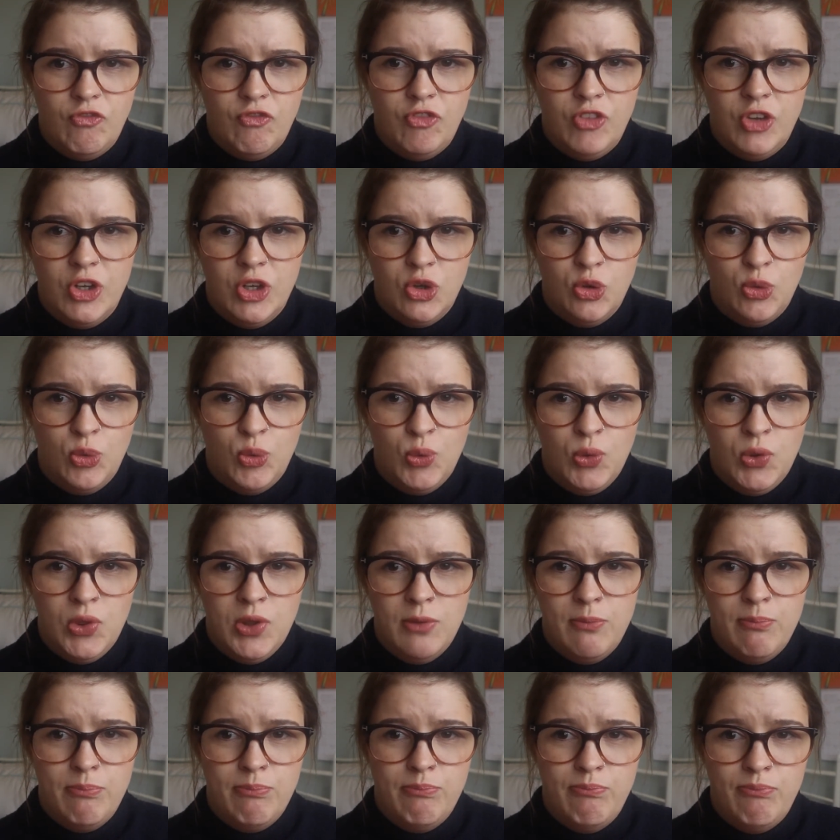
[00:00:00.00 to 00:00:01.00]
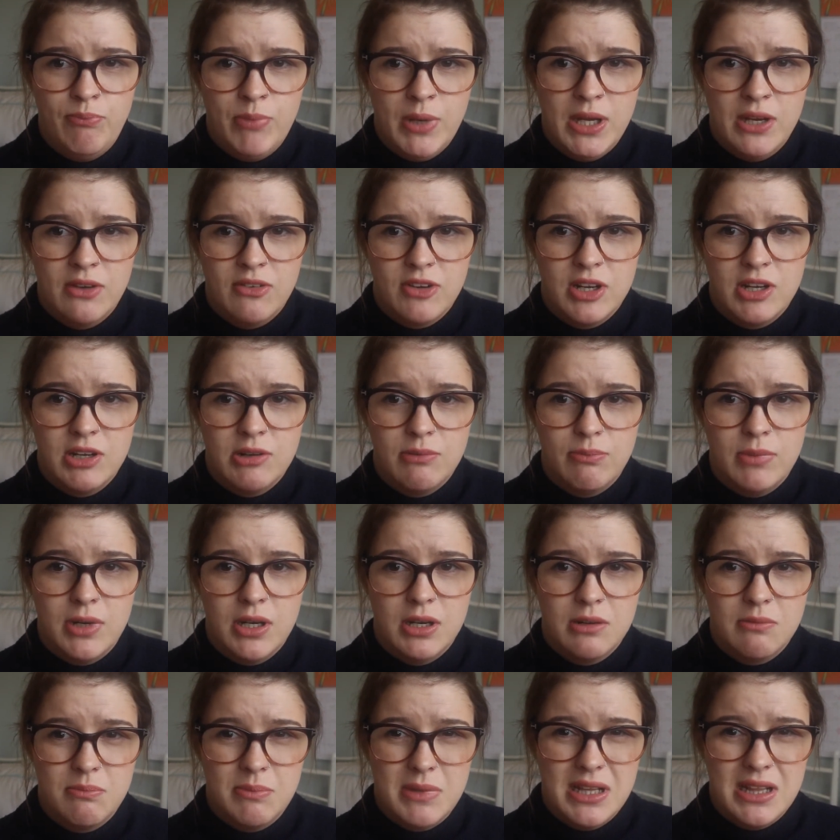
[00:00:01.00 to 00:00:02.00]
feel the period
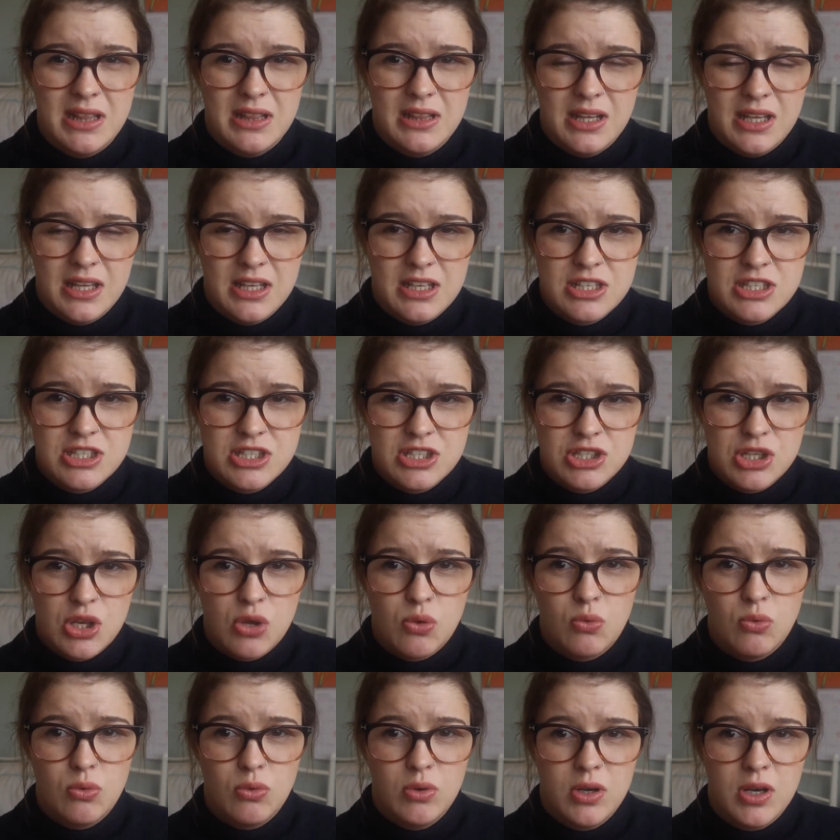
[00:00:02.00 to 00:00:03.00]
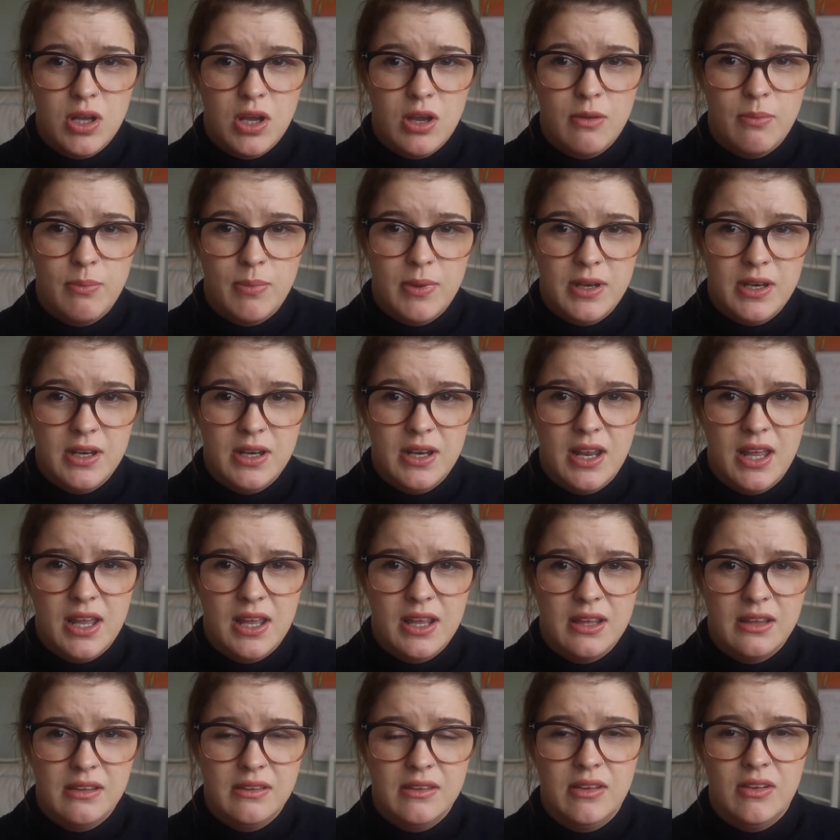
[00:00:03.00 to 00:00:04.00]
blood be like soaked up and
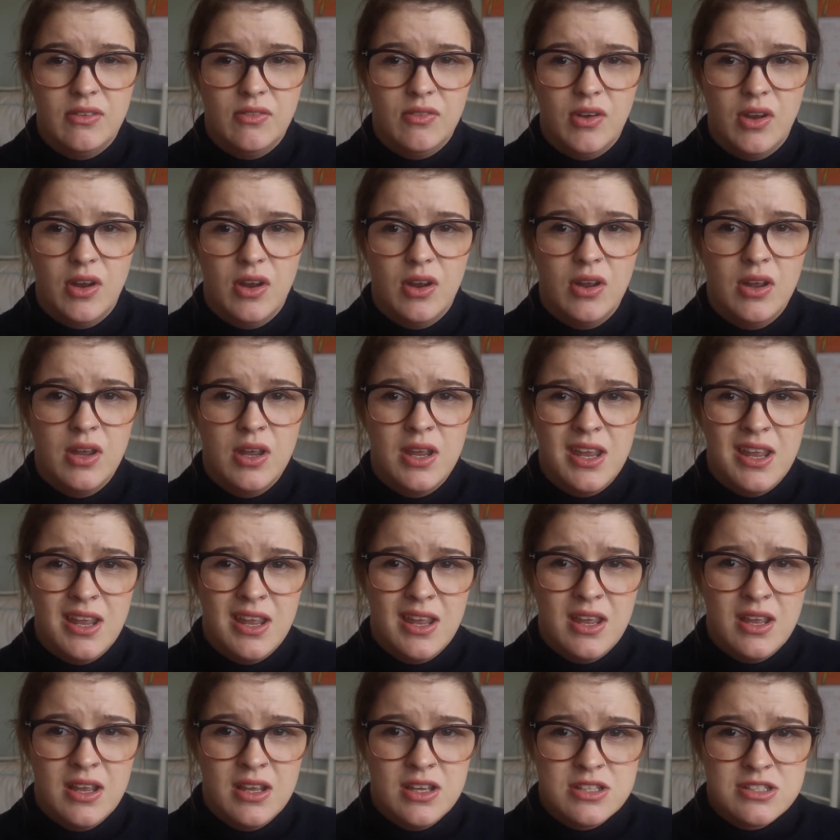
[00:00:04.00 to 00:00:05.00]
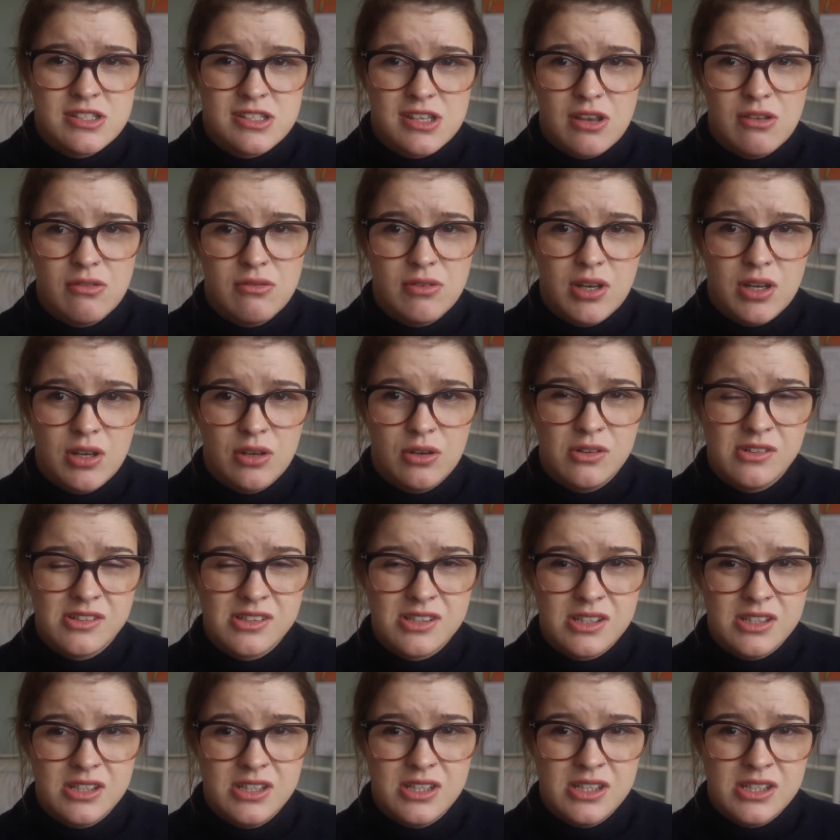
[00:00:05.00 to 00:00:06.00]
it's either soaked in
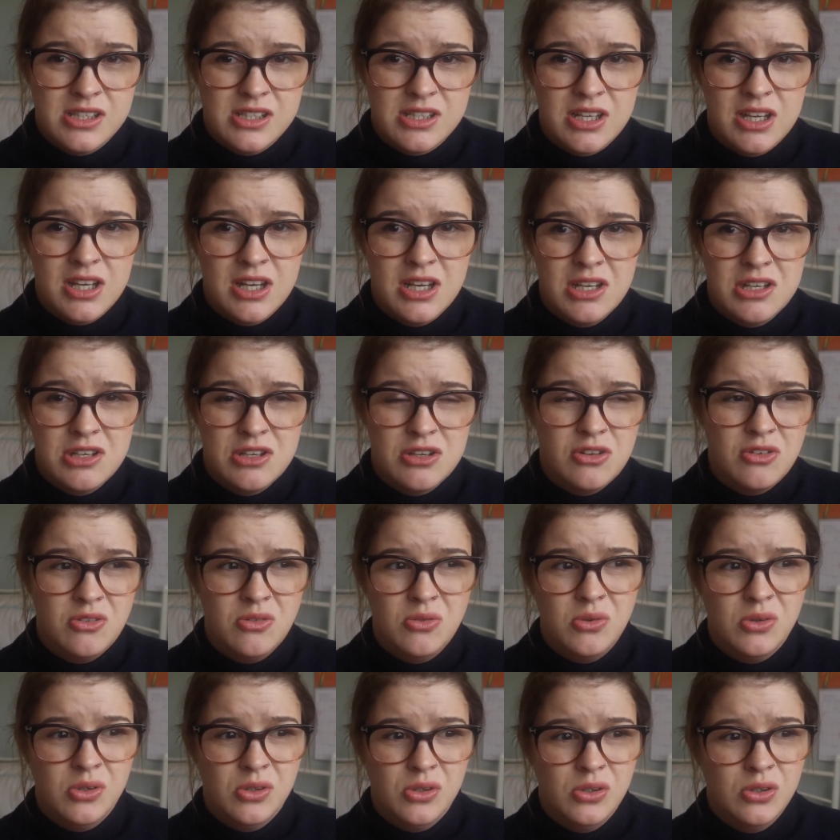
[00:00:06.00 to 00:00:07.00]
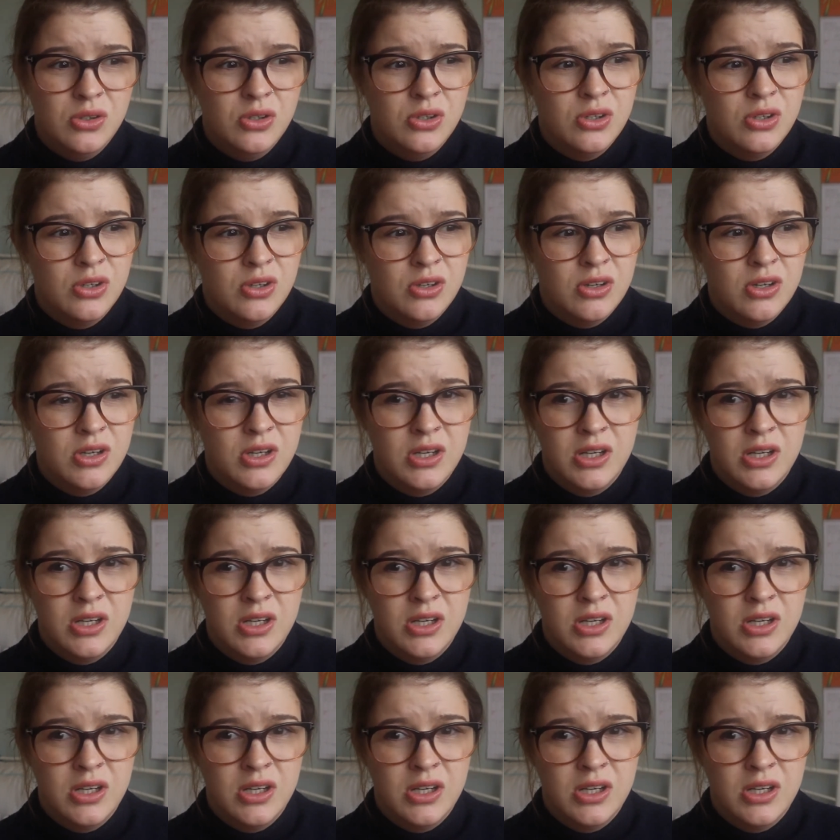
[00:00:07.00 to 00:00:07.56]
cotton inside you or